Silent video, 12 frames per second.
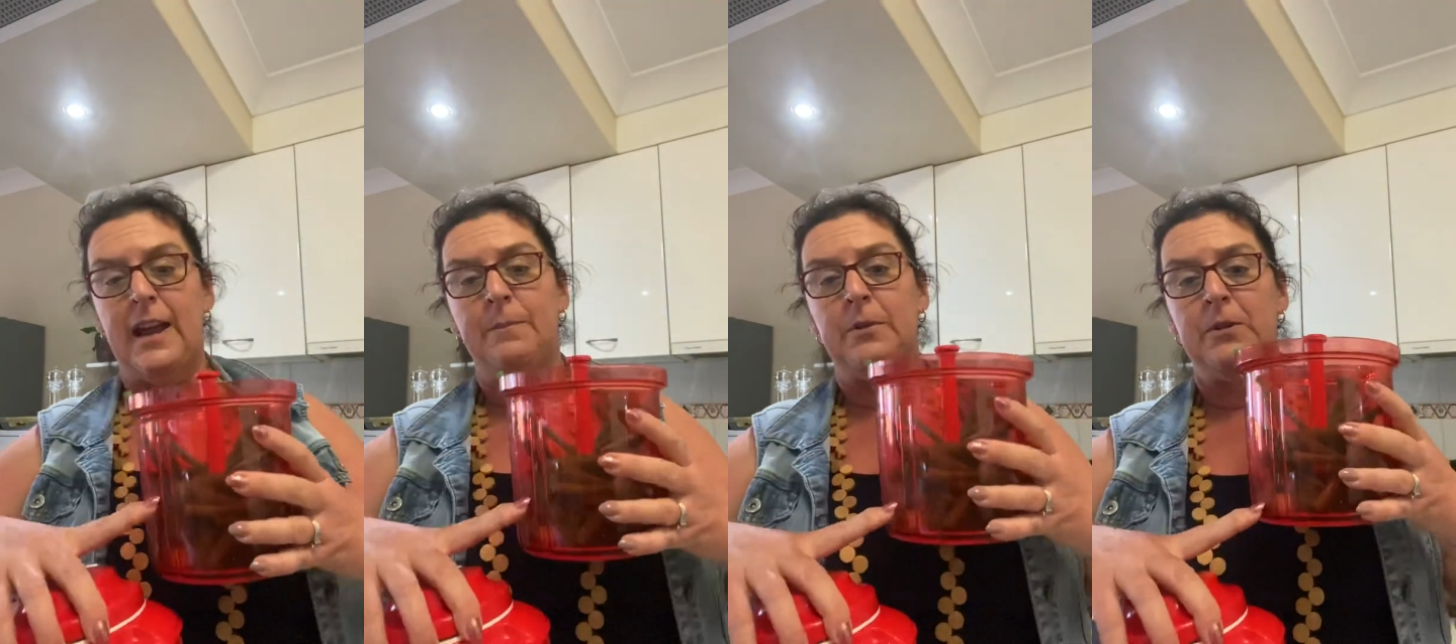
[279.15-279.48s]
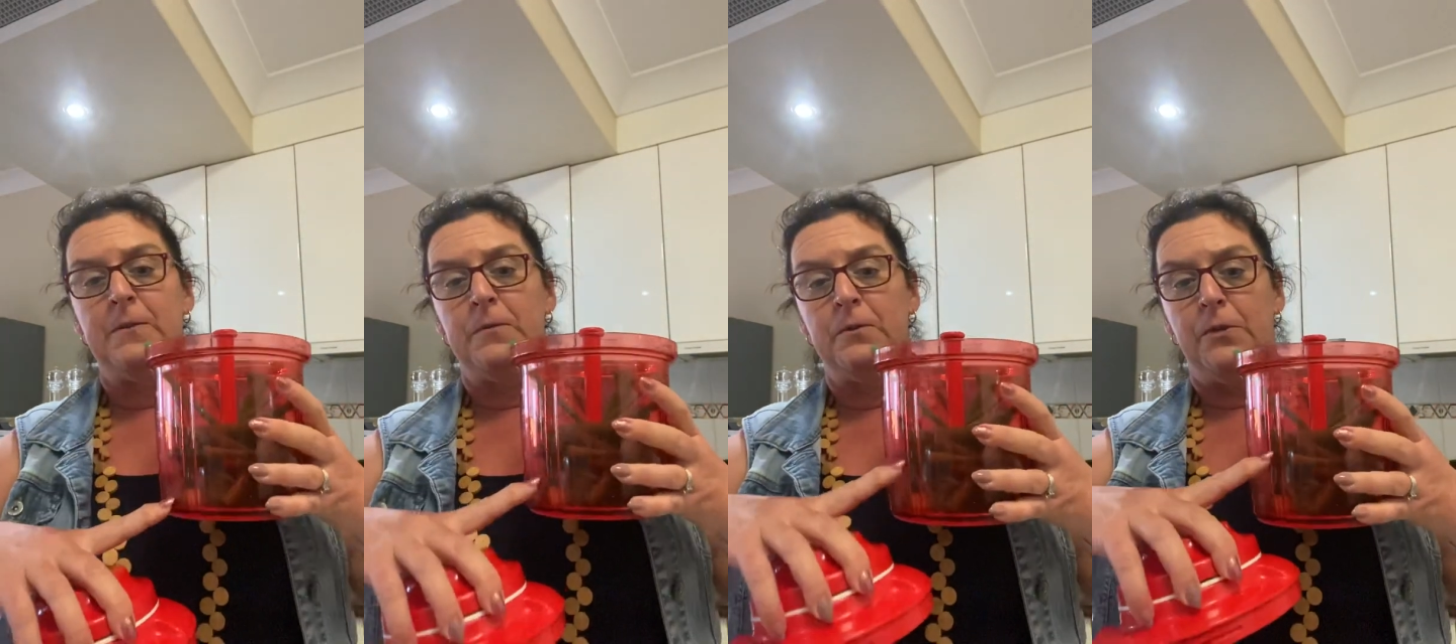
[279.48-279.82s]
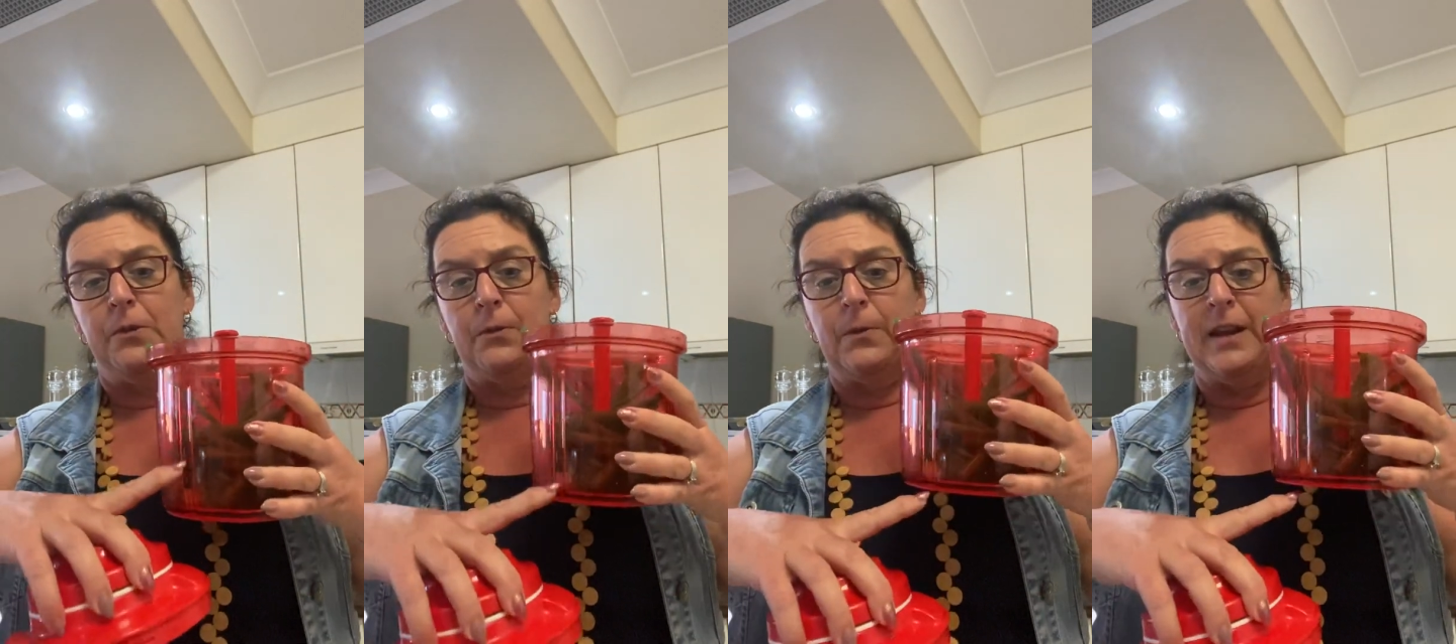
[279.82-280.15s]
our beautiful
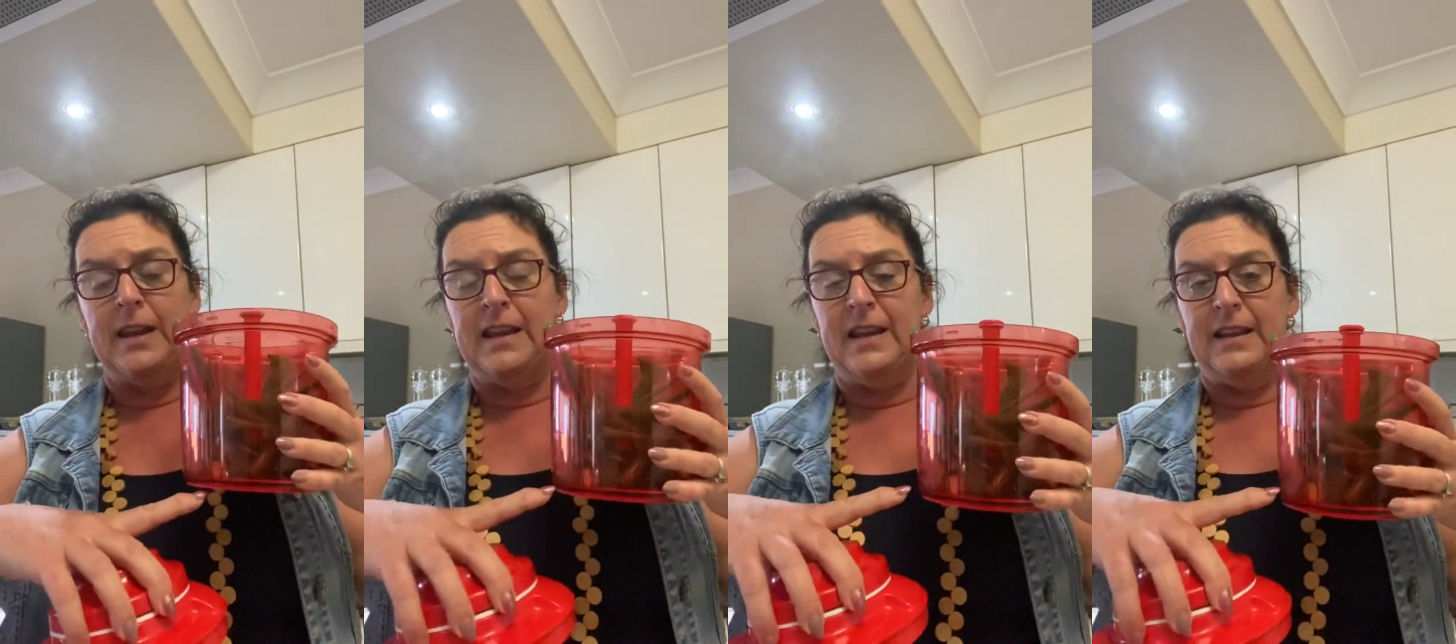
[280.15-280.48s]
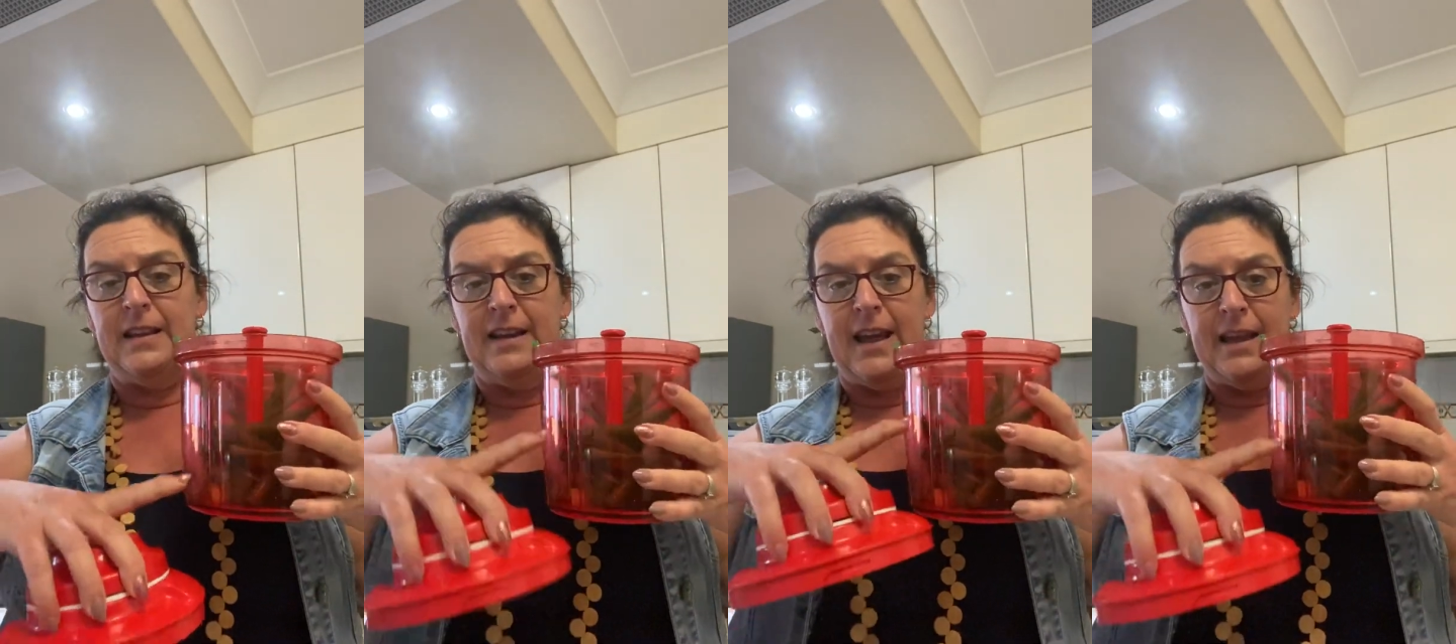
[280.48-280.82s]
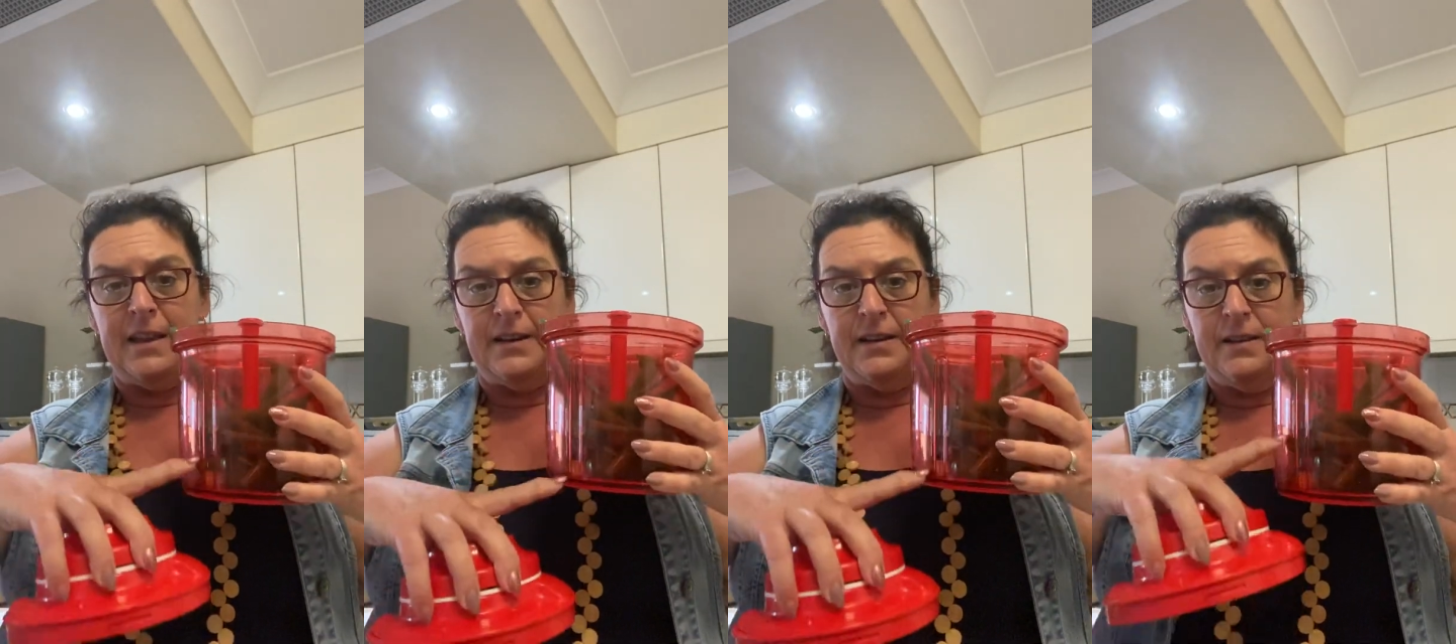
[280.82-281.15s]
3
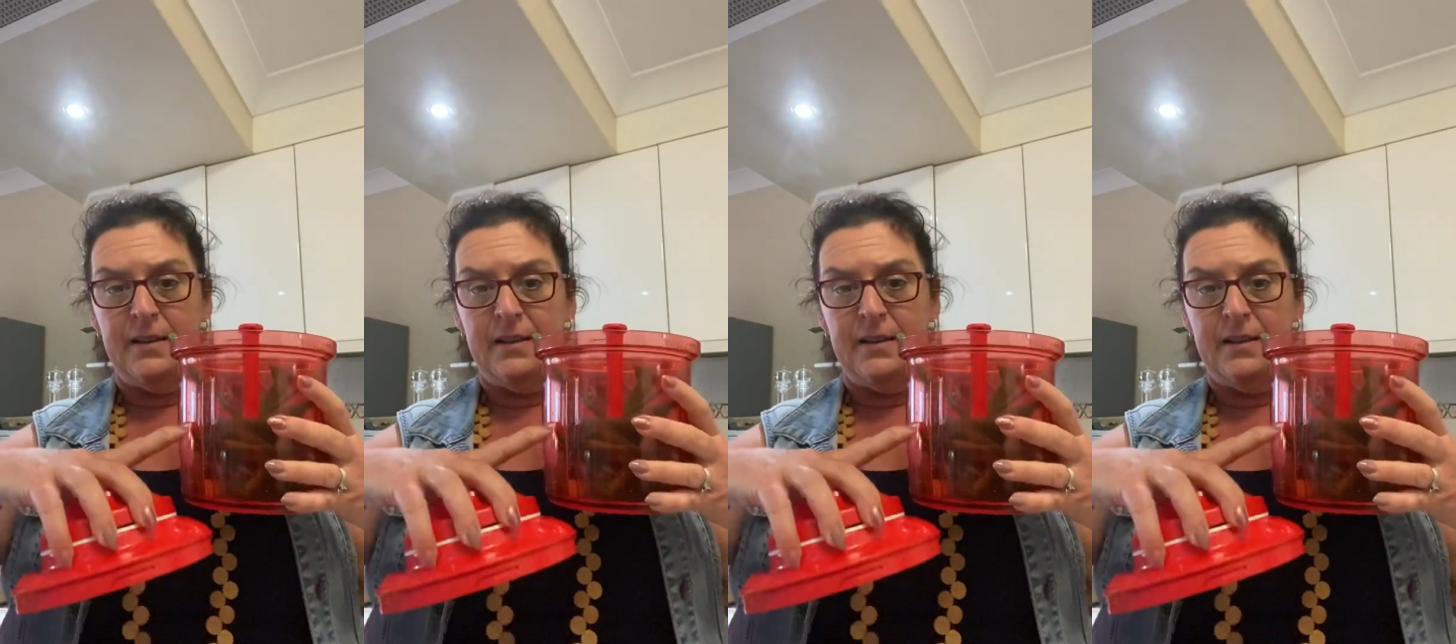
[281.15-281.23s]
layered